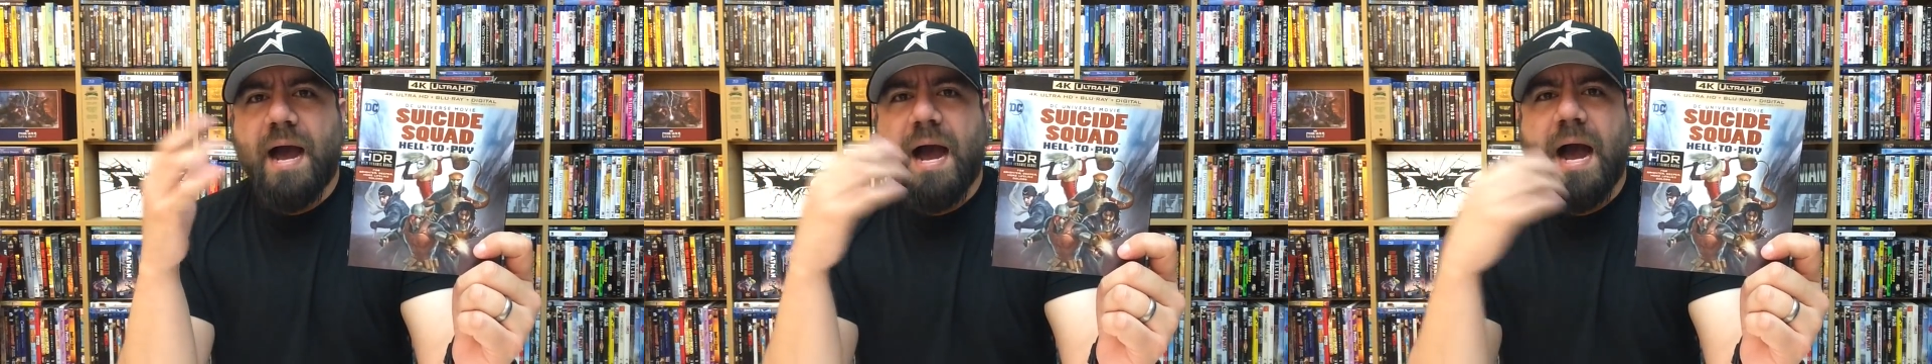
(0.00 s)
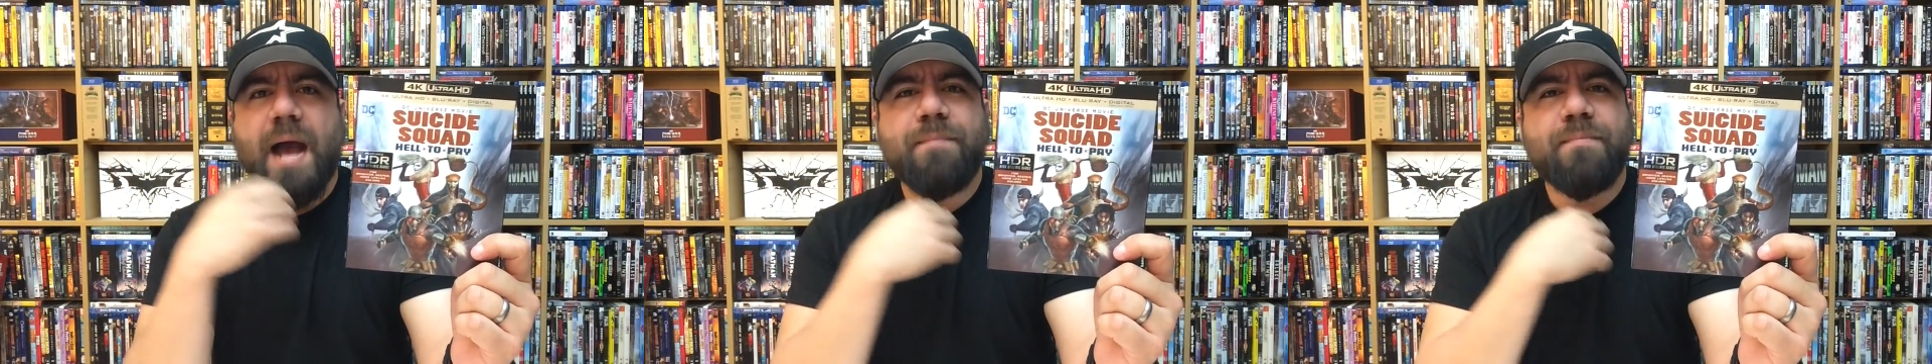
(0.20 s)

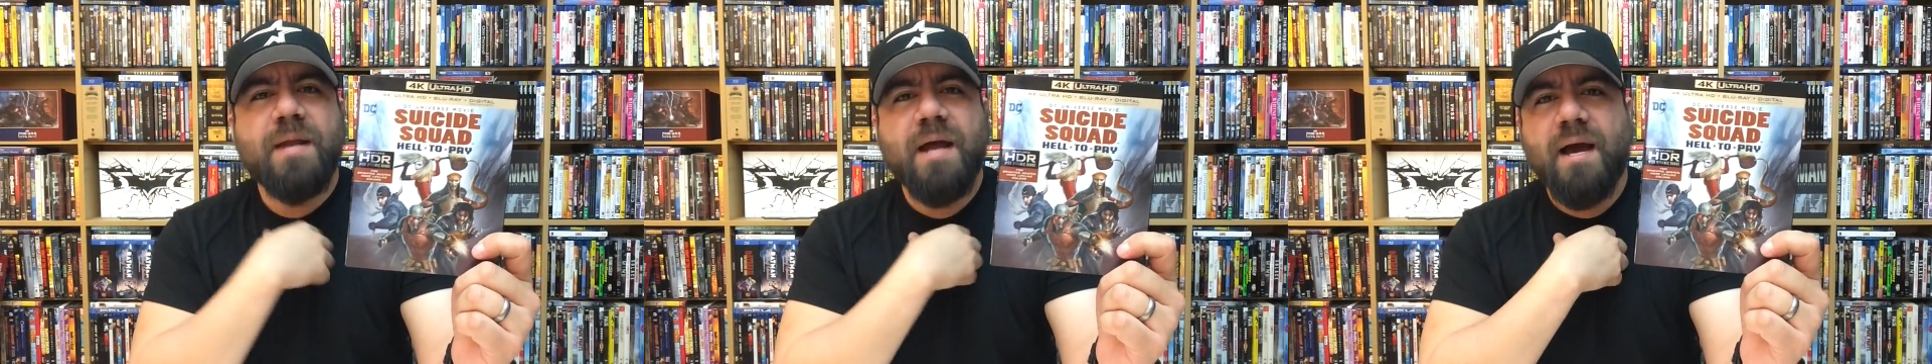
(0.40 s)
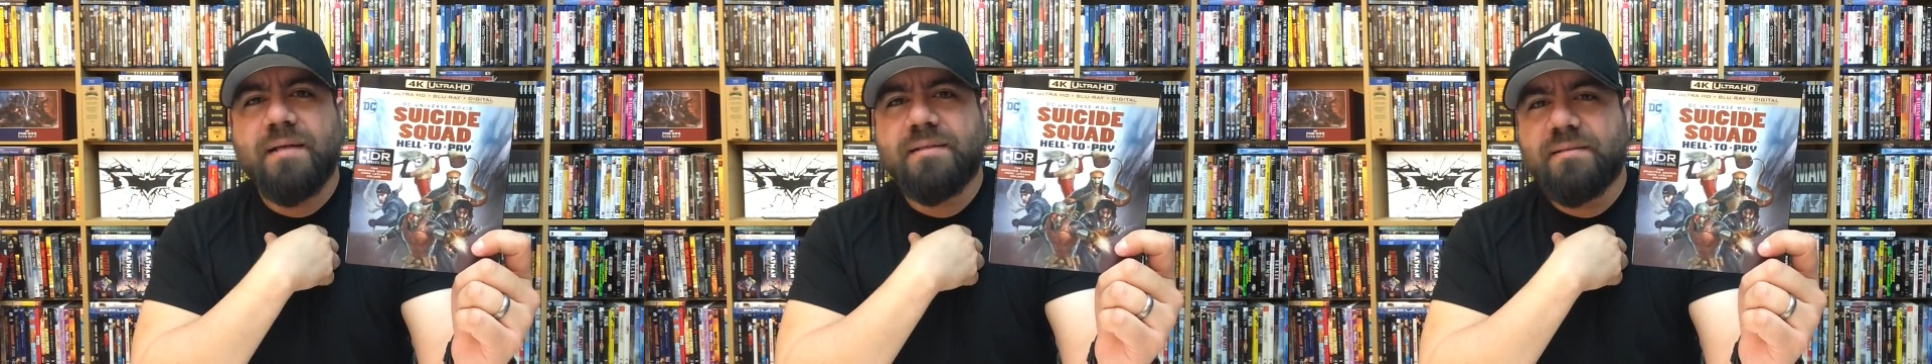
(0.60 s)
I'm
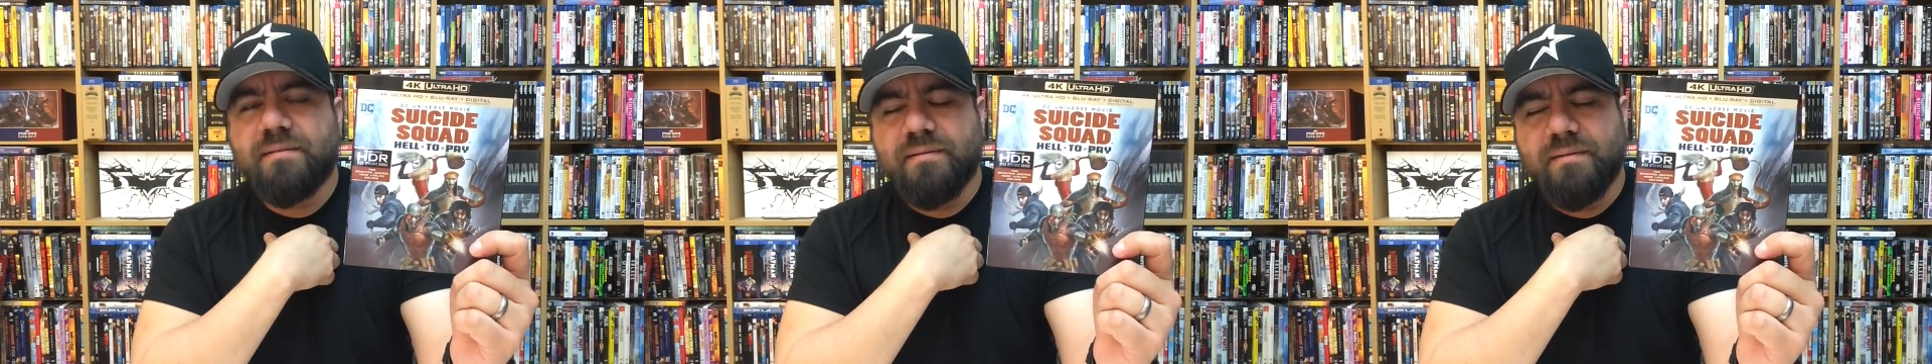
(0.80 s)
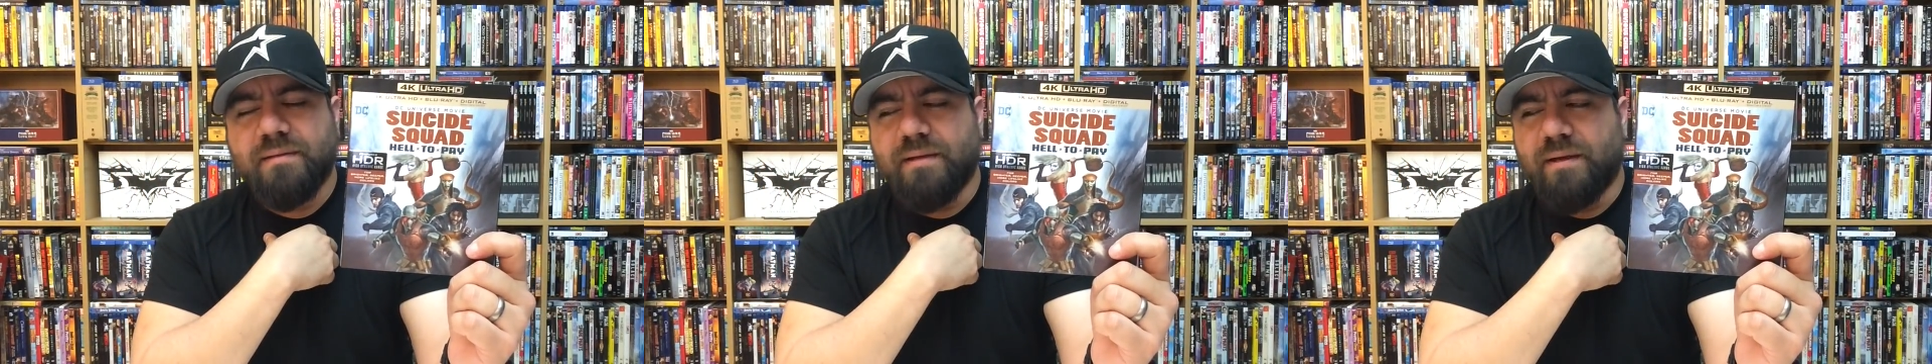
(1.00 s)
not
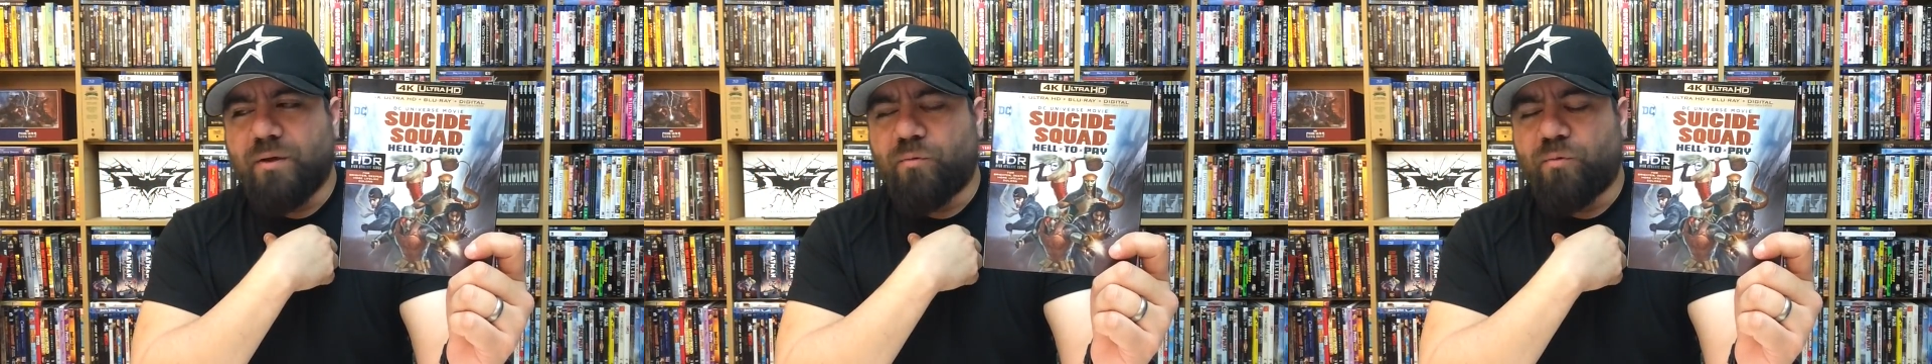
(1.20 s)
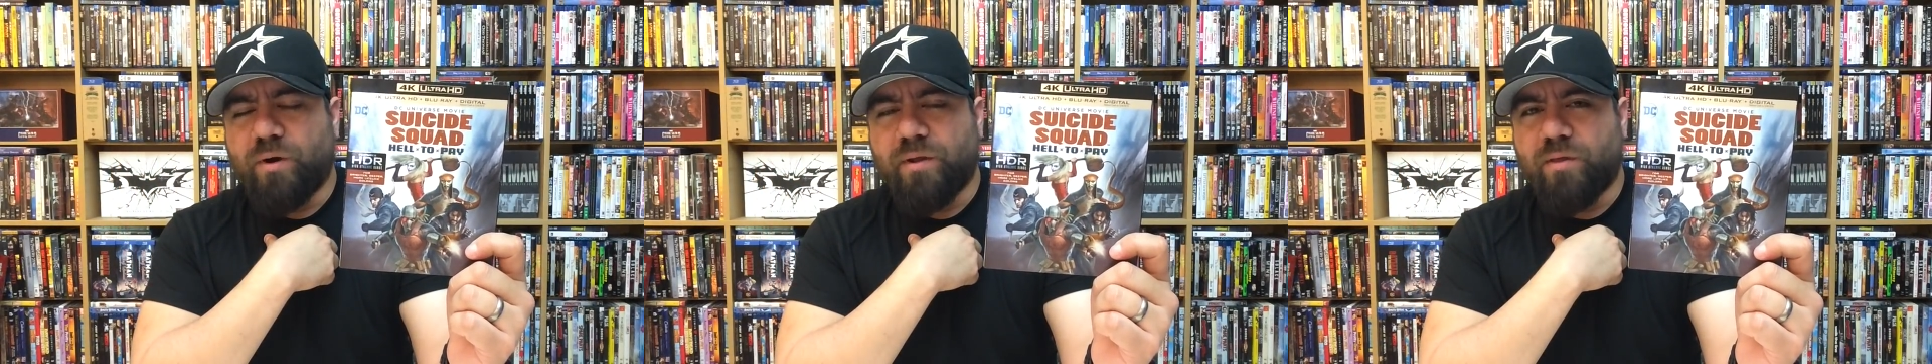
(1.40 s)

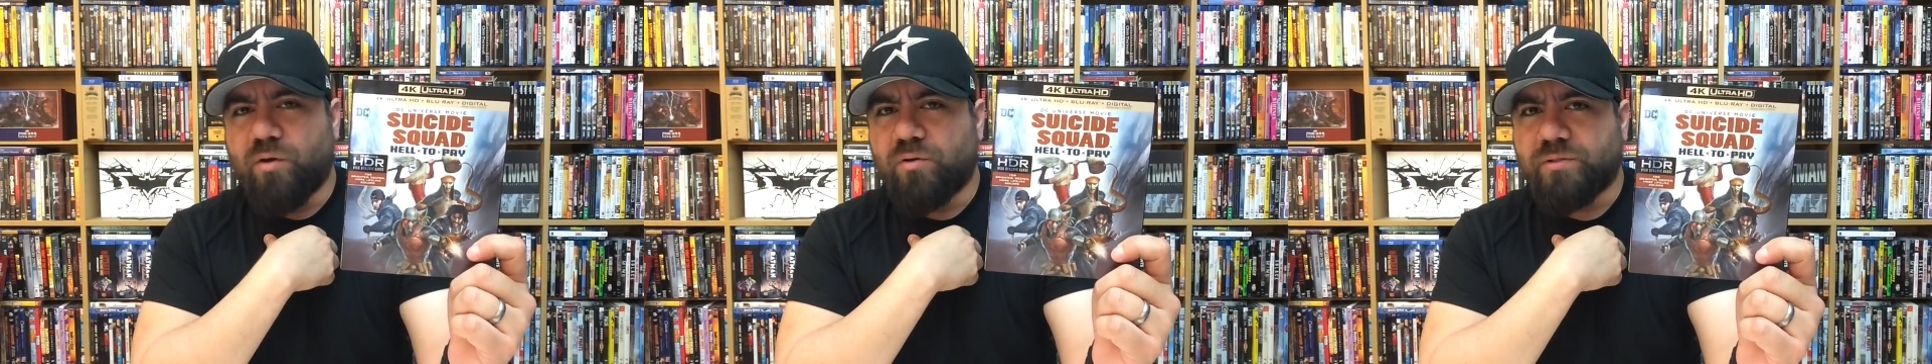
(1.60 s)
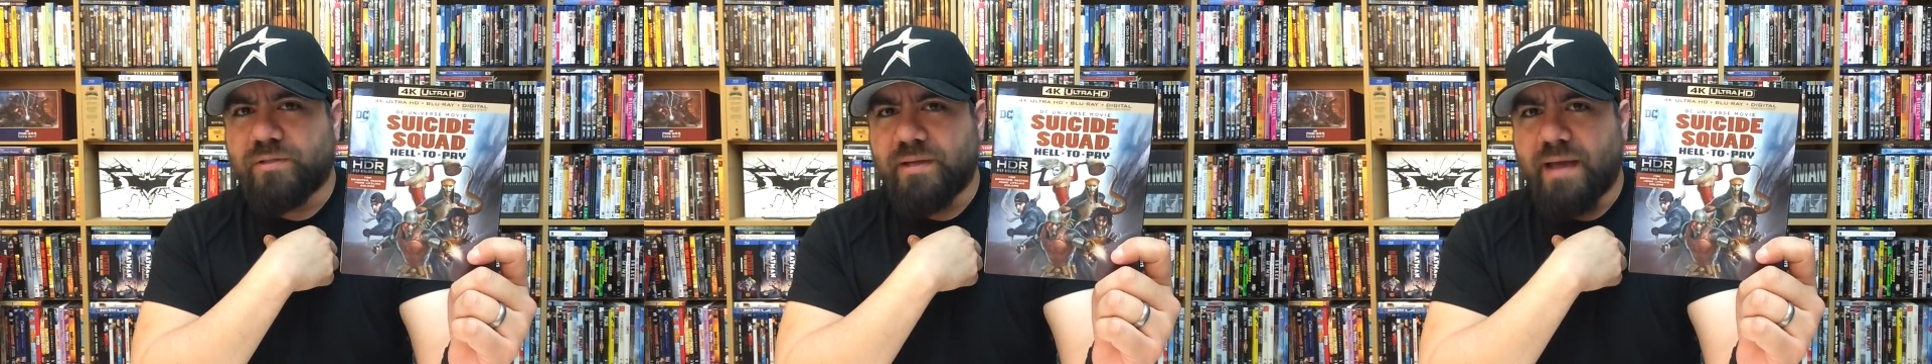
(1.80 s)
one of
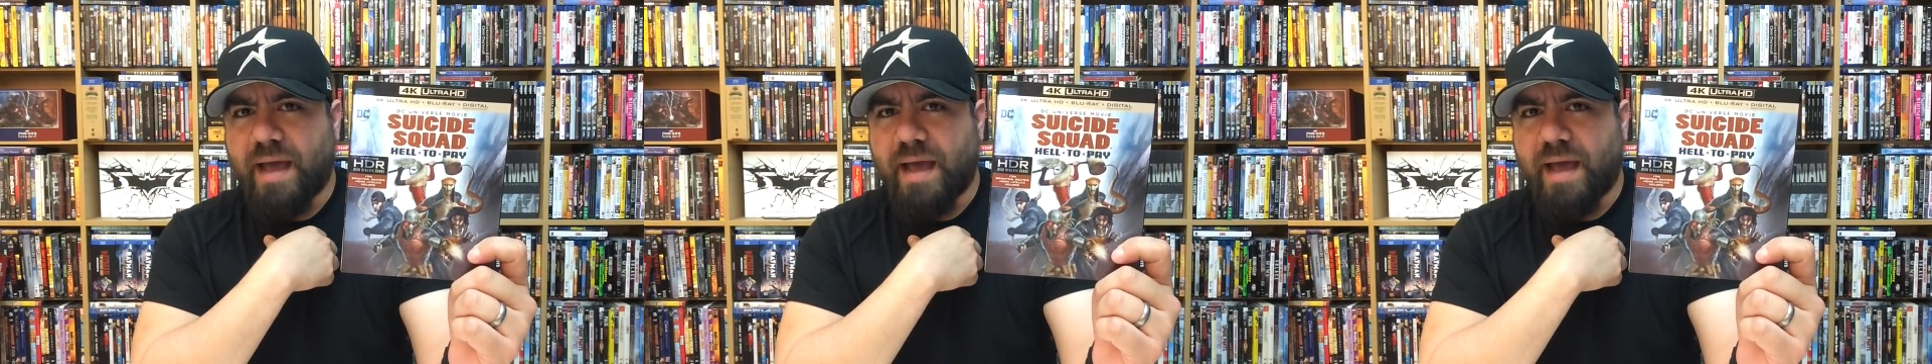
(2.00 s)
those